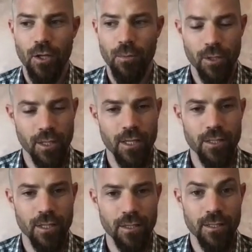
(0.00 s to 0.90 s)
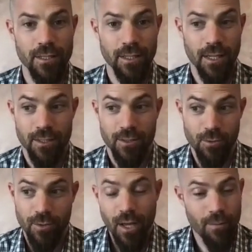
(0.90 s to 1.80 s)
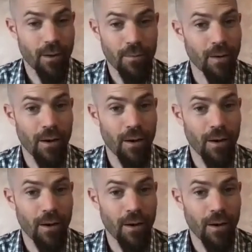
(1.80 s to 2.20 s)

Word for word: communication and things like that. So yeah, I'm I'm,